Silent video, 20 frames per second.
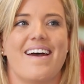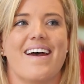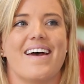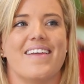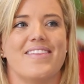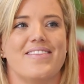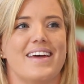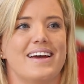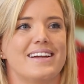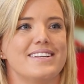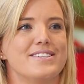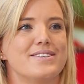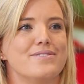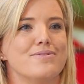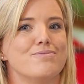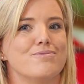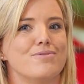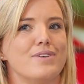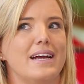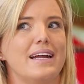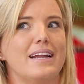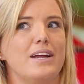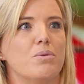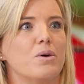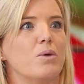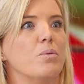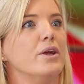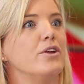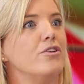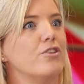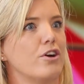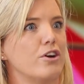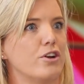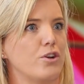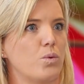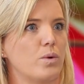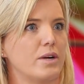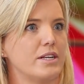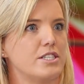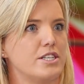And that's really what we
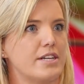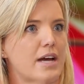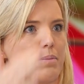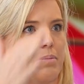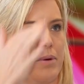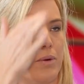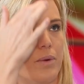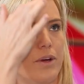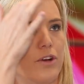don't want to happen.